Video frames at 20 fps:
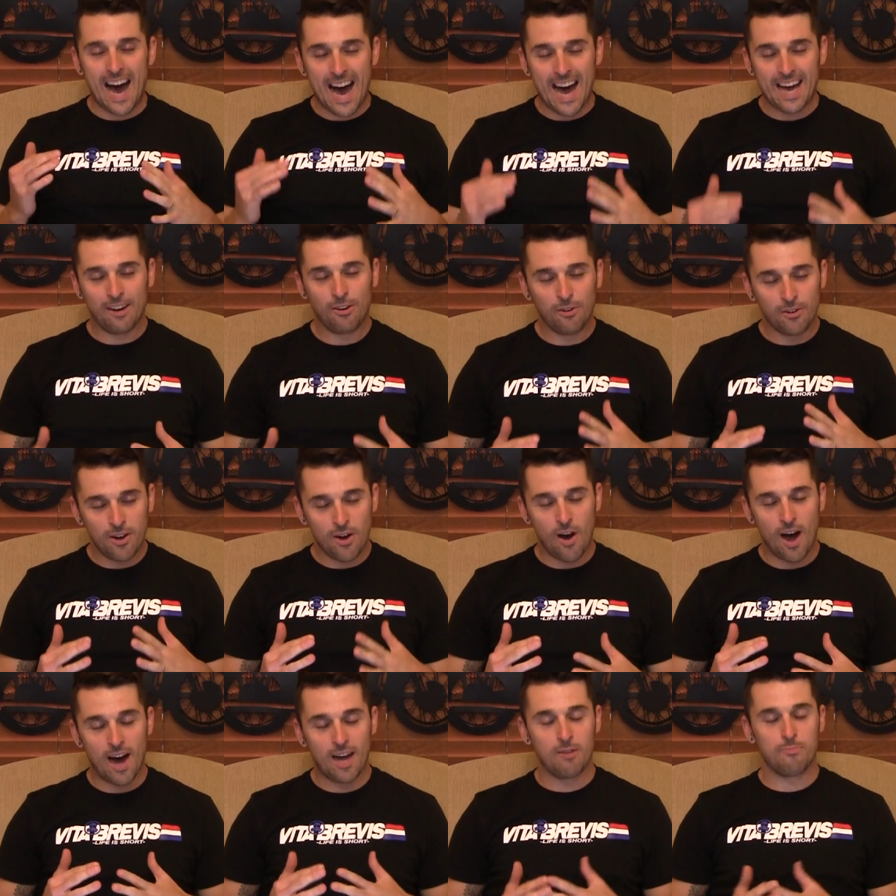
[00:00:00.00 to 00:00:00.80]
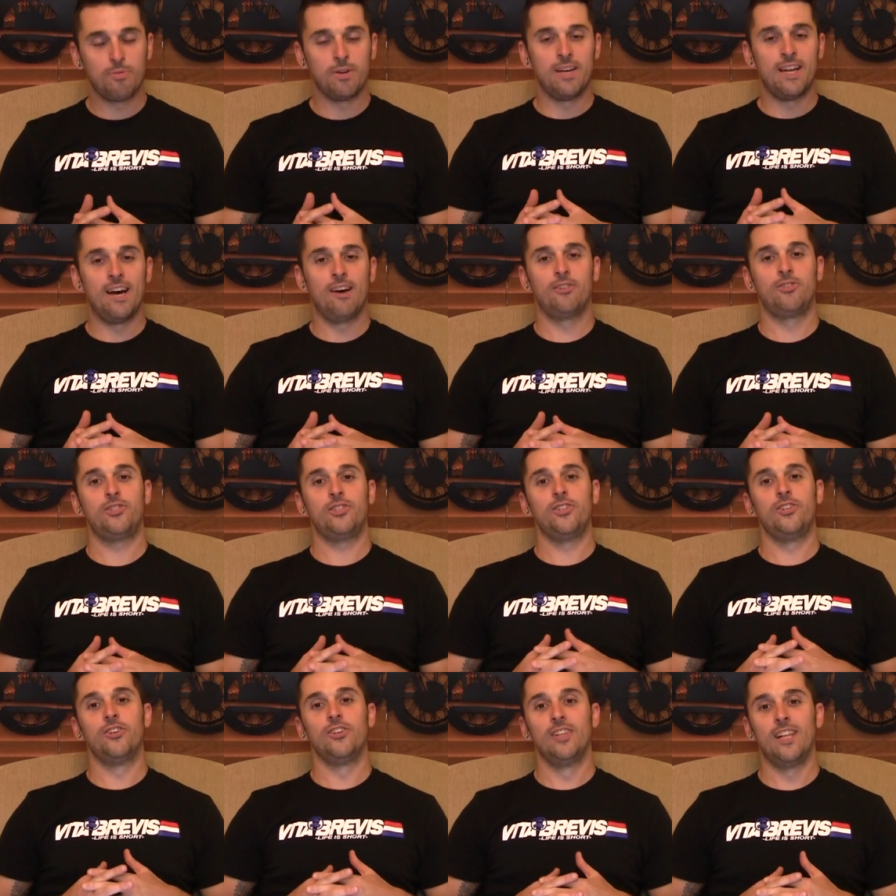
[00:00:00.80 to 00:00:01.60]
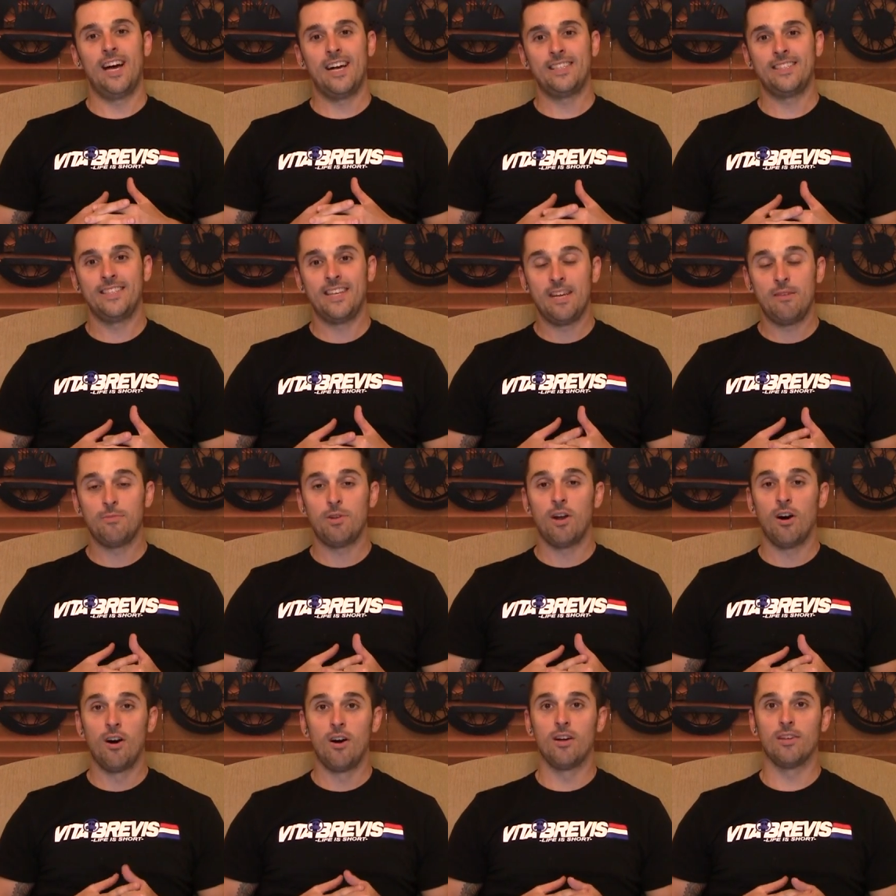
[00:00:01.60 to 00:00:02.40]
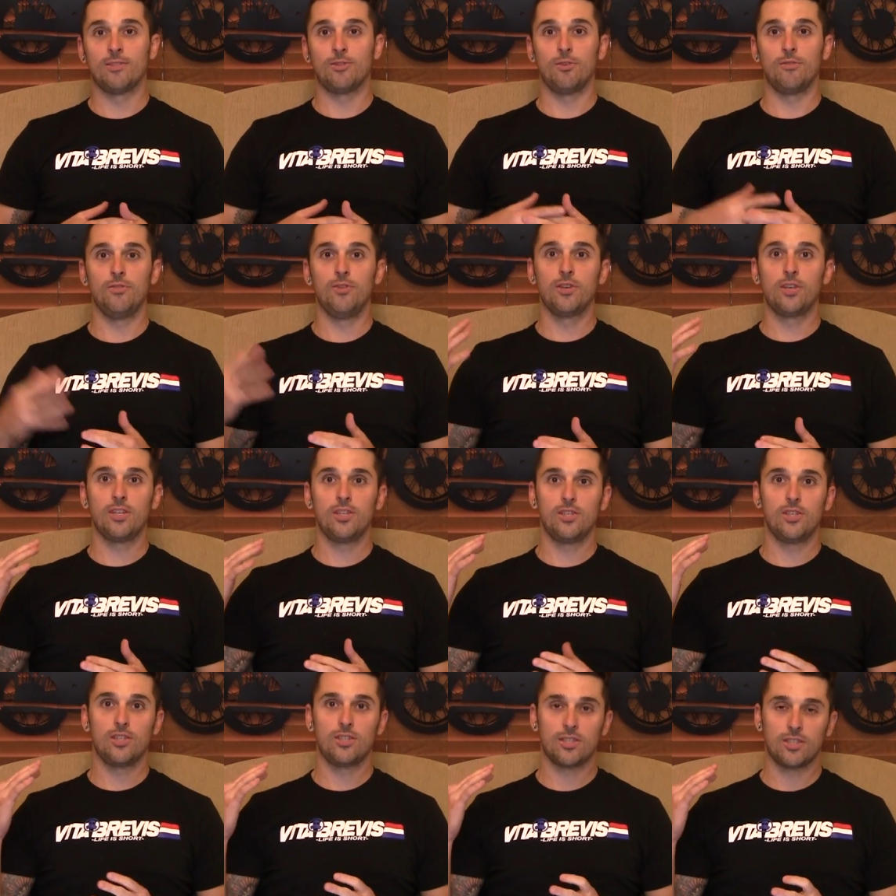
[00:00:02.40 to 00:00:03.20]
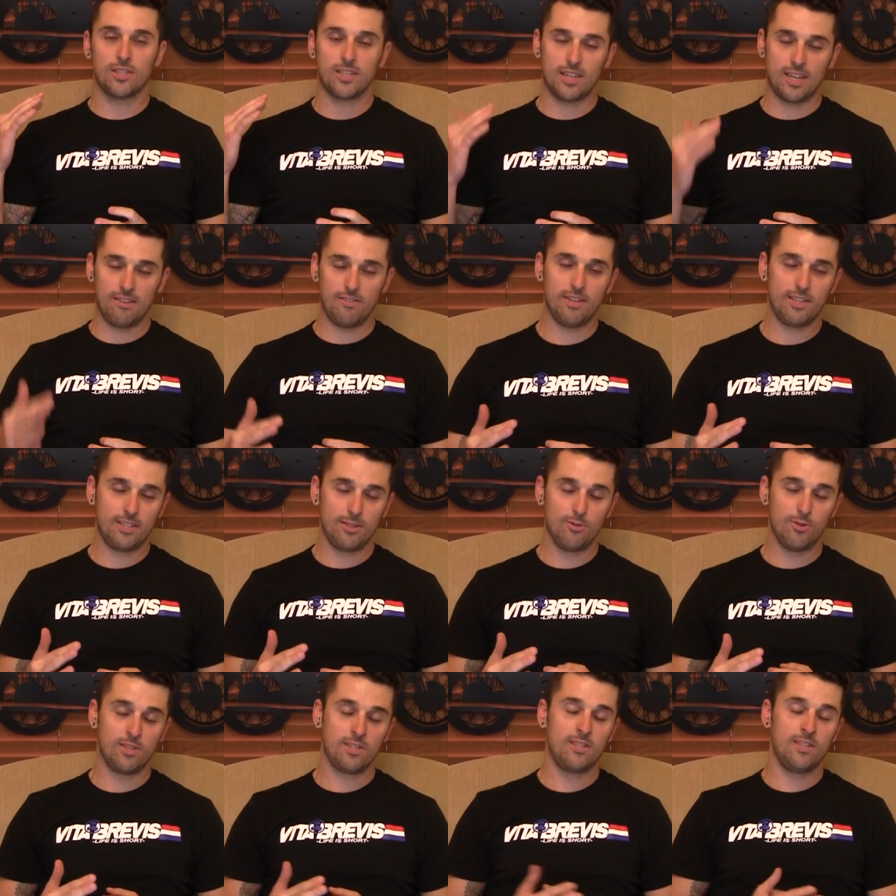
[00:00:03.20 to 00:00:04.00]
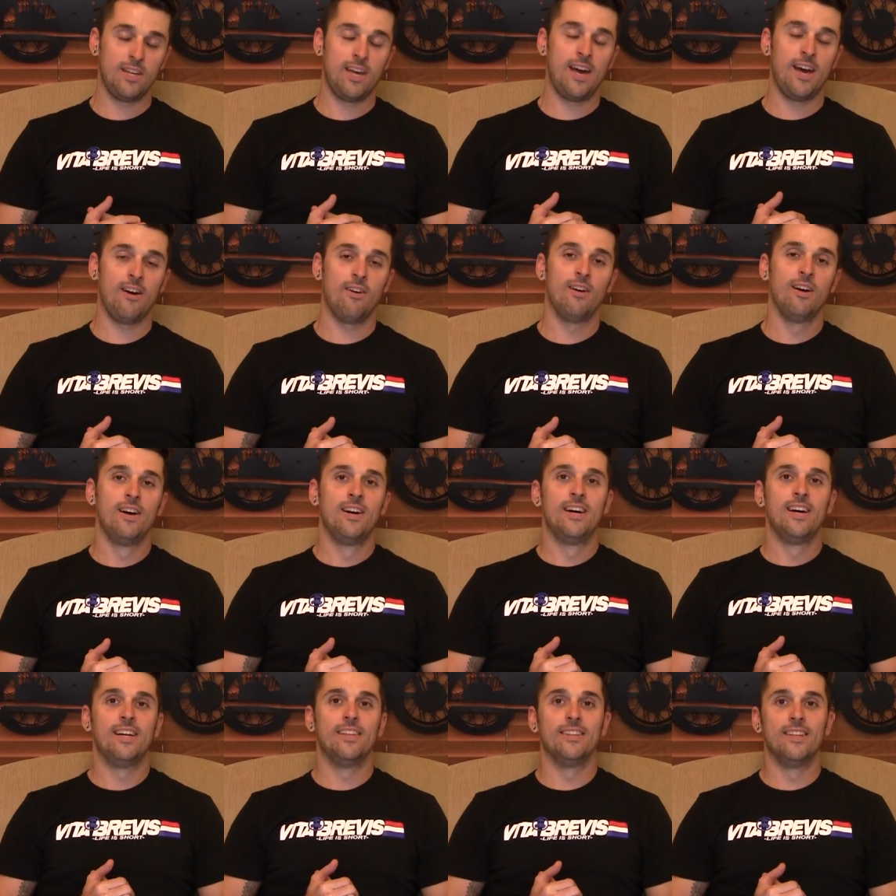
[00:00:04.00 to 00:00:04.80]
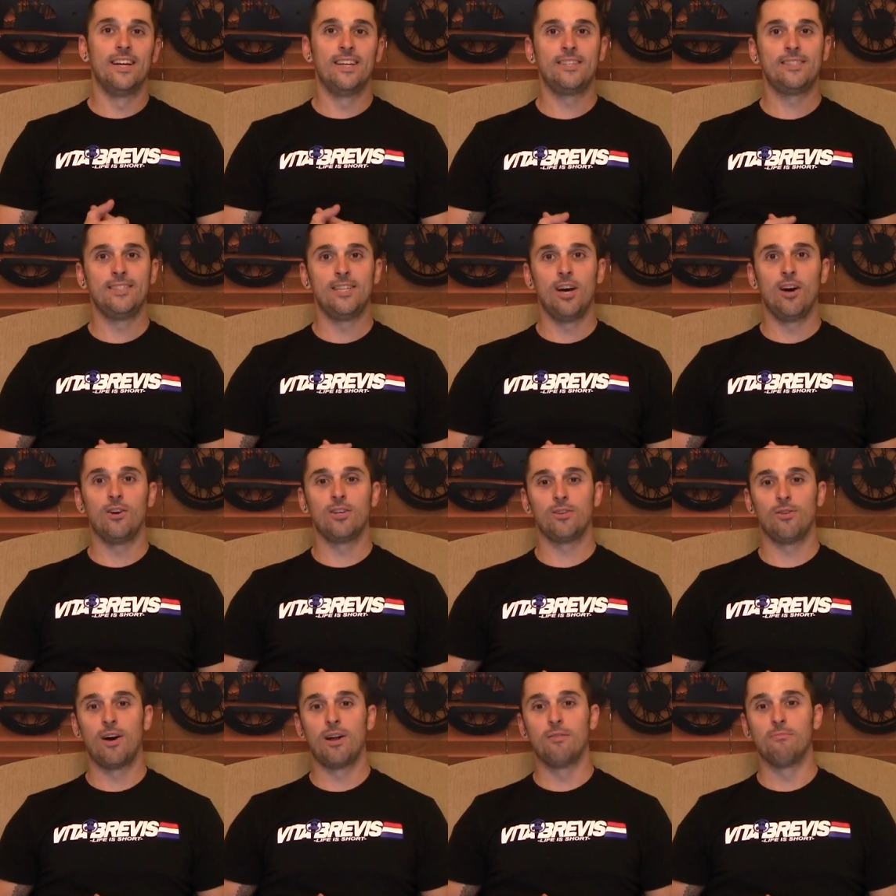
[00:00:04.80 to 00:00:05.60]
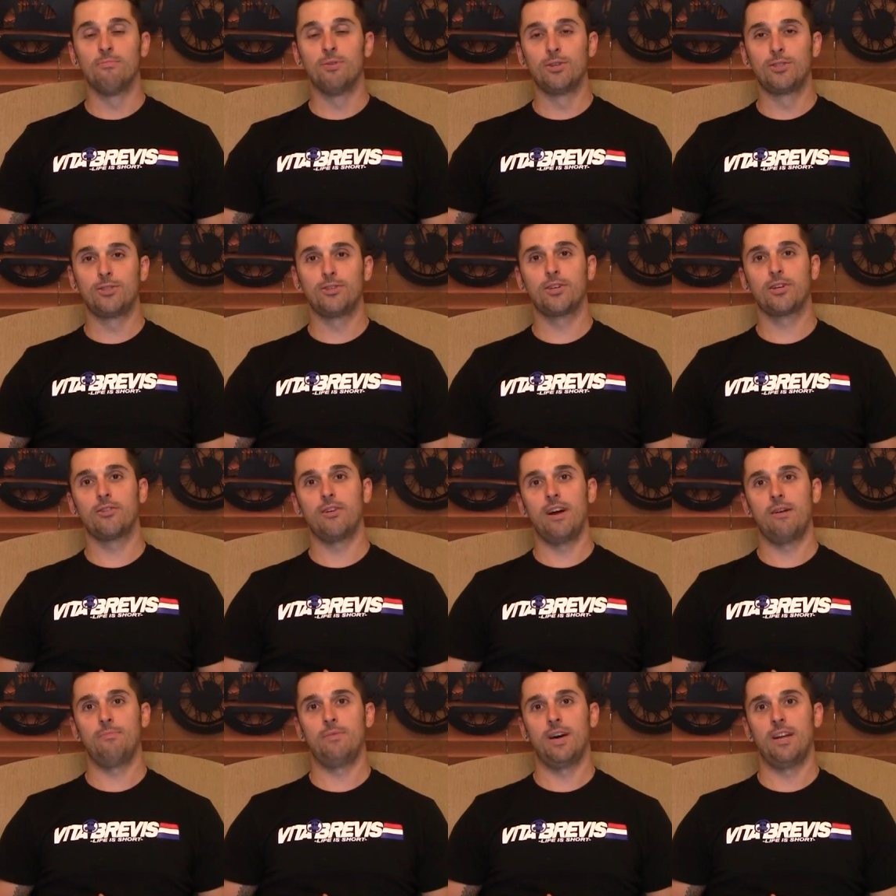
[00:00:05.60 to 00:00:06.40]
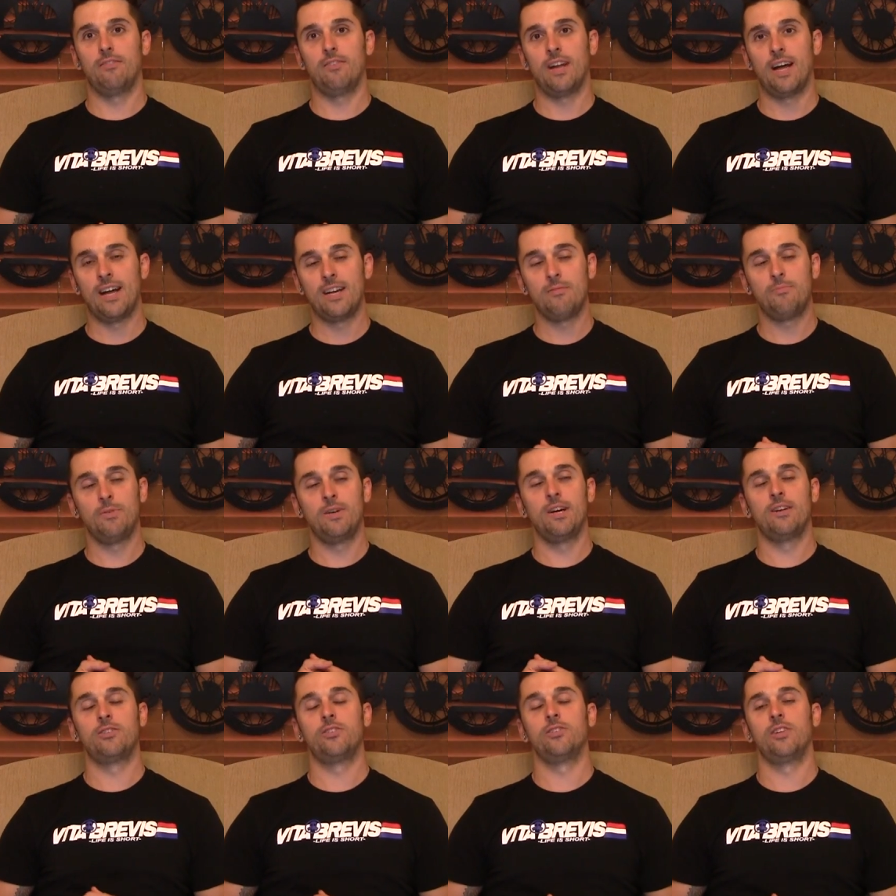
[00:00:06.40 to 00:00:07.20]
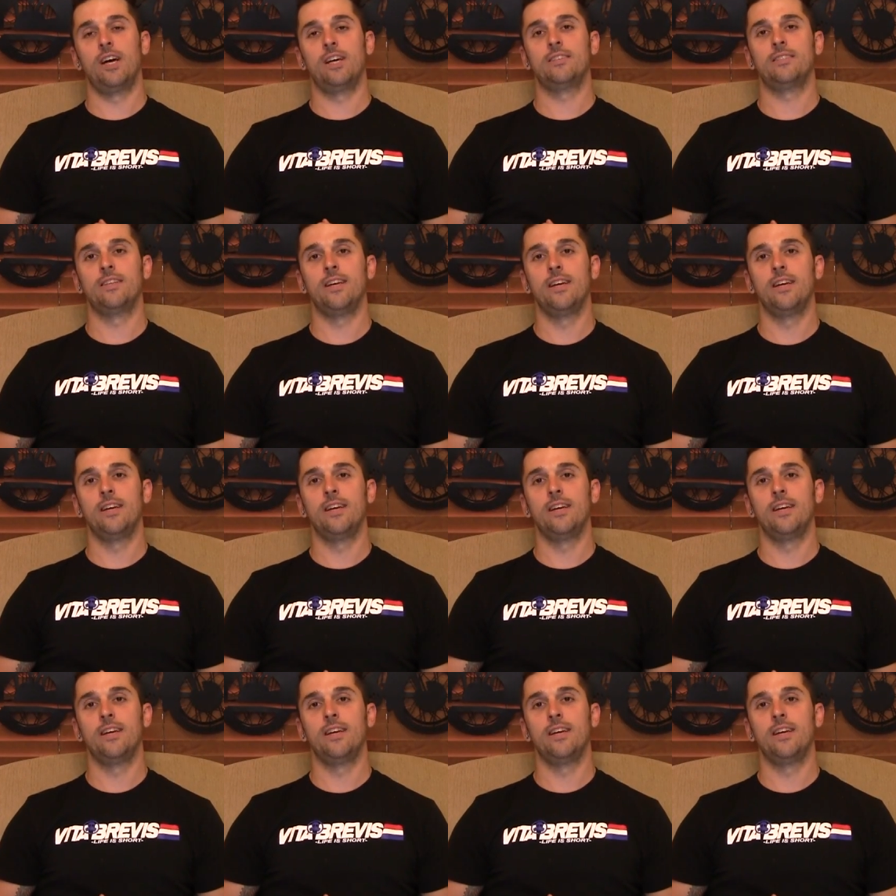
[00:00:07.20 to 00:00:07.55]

I don't know how to pronounce your last name at all, so if you could just give it to us now and let us know so I don't butcher the crap out of it. How do you pronounce your last